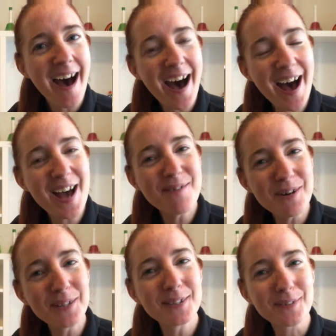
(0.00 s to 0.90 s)
I
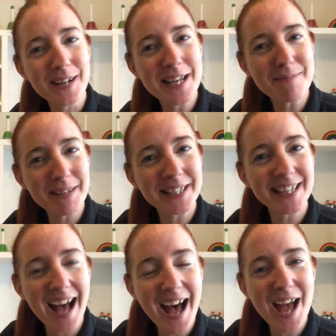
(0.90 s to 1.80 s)
won't scream and
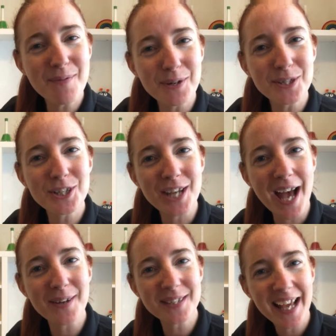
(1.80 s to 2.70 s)
I won't
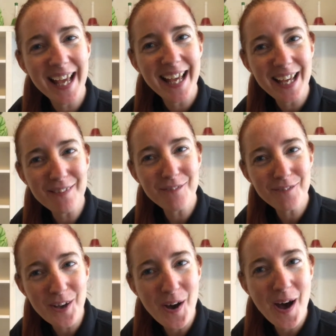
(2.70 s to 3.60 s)
shout if
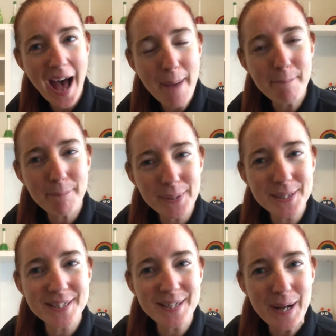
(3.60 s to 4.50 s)
your
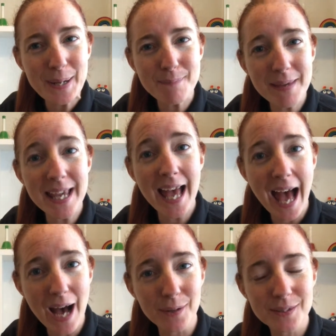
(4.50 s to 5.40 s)
apples knock me
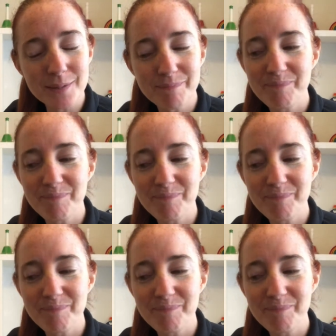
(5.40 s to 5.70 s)
out.